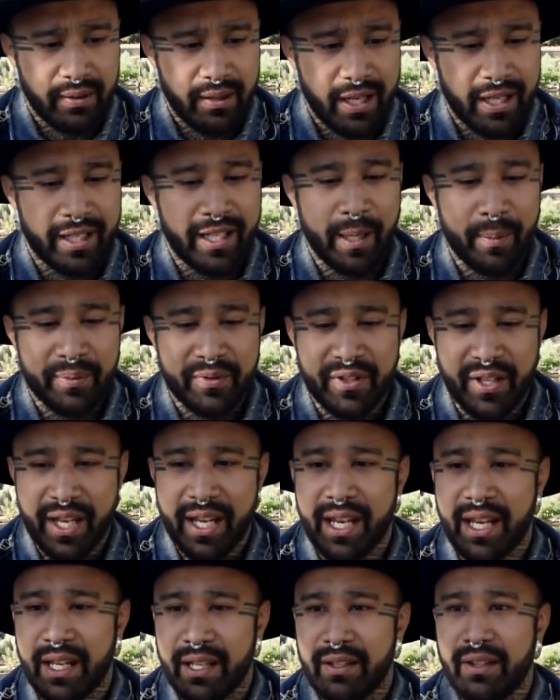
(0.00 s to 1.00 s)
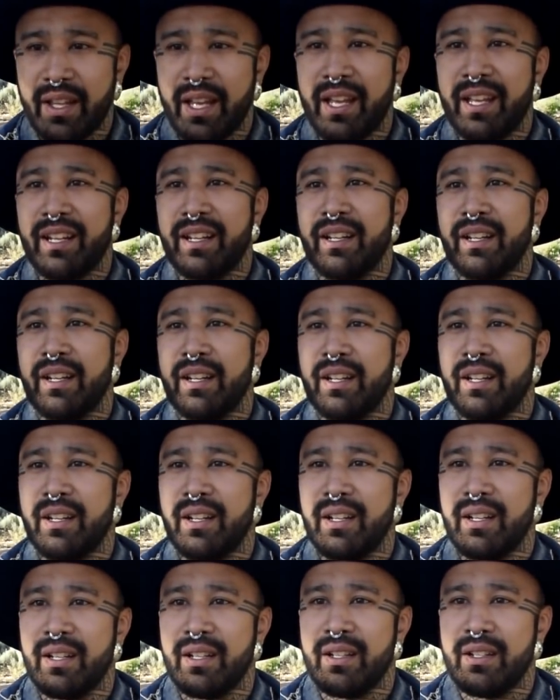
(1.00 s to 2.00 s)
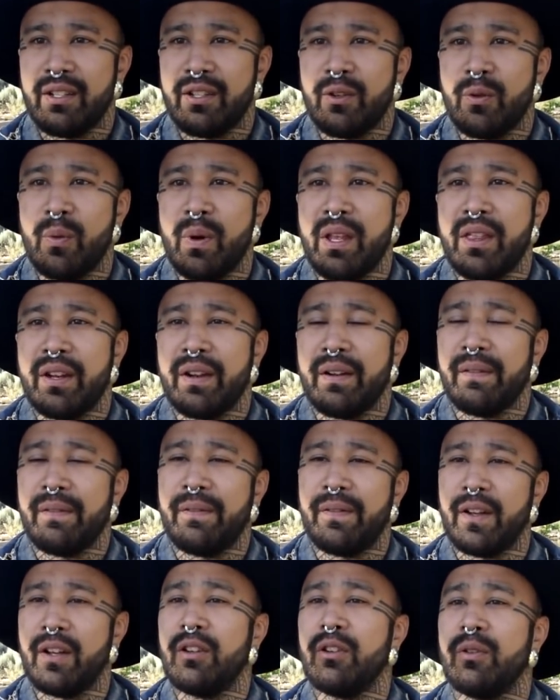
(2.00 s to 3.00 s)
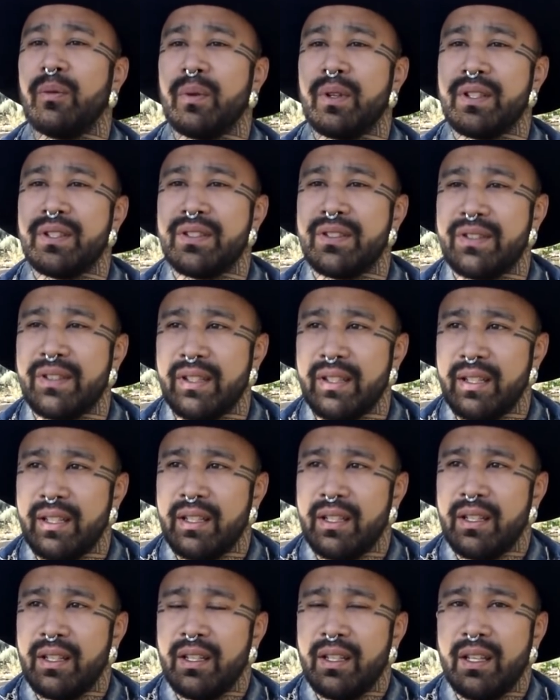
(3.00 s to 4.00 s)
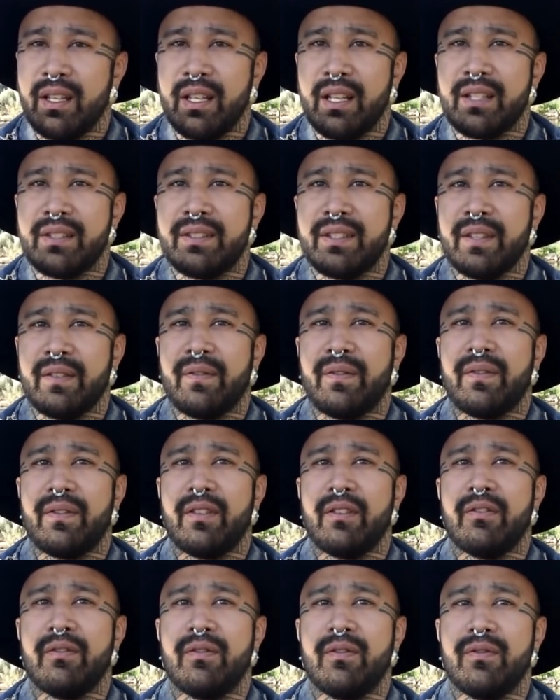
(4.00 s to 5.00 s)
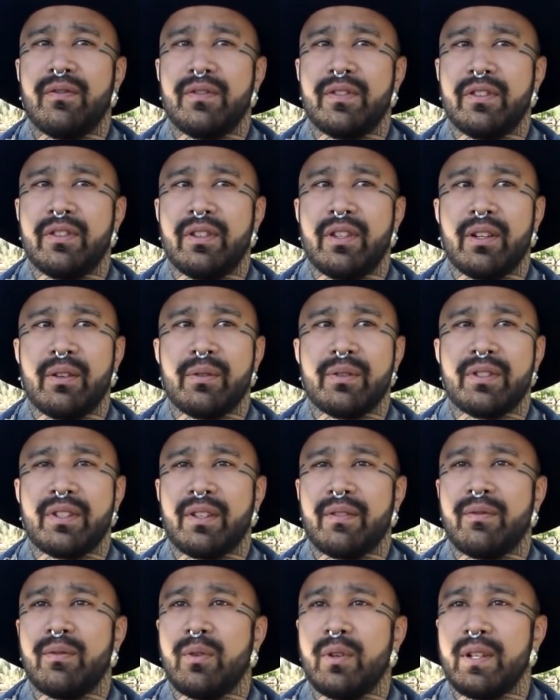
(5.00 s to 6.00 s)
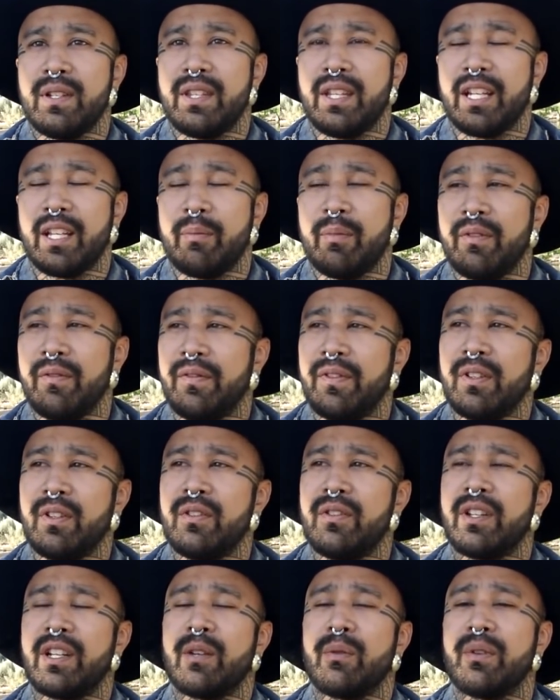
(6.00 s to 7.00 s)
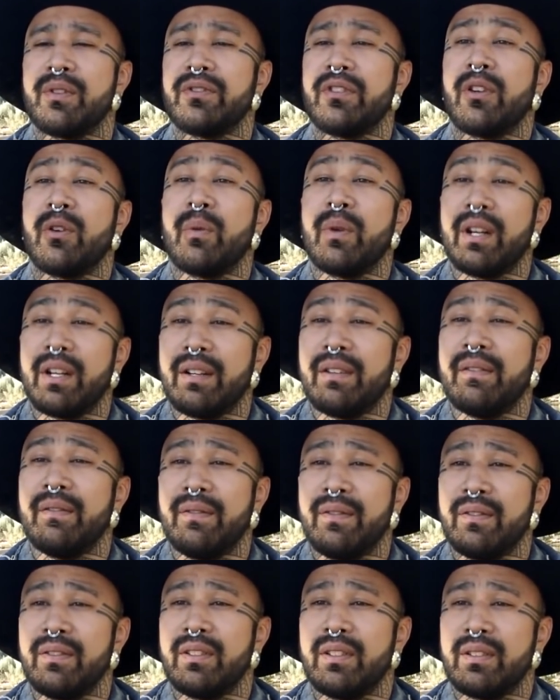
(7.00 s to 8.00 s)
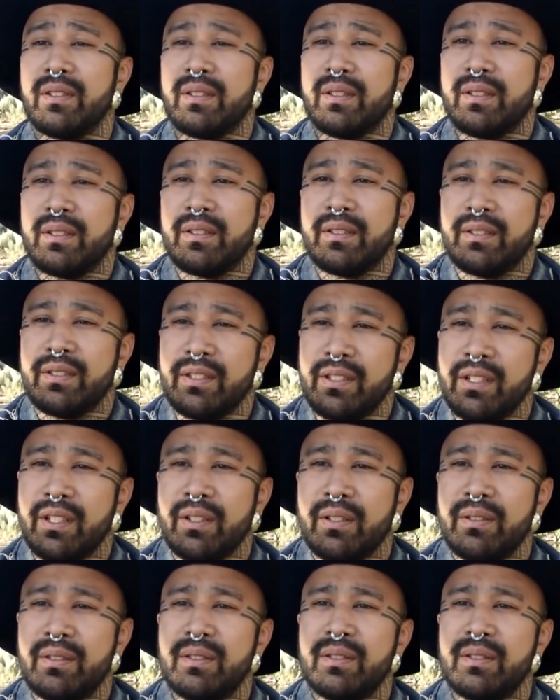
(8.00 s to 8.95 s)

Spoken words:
I kept saying that the way that it felt was as if there was a void that had been filled that I wasn't aware of, you know.